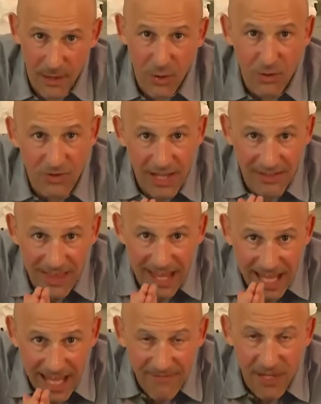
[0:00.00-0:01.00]
who says
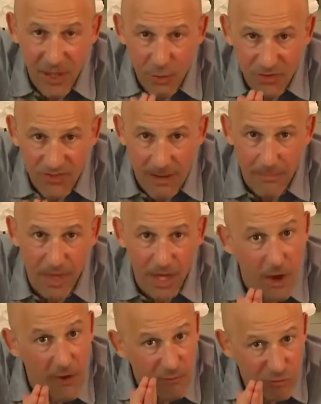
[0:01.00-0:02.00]
they're giving you
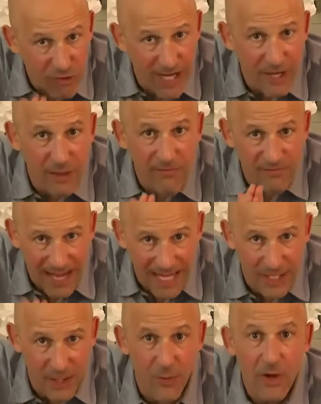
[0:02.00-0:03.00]
something of real
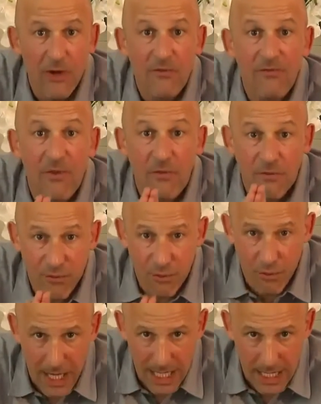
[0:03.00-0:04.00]
value for
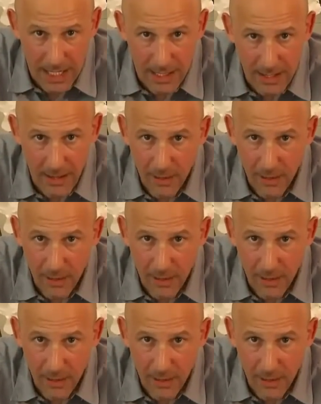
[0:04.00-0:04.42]
free,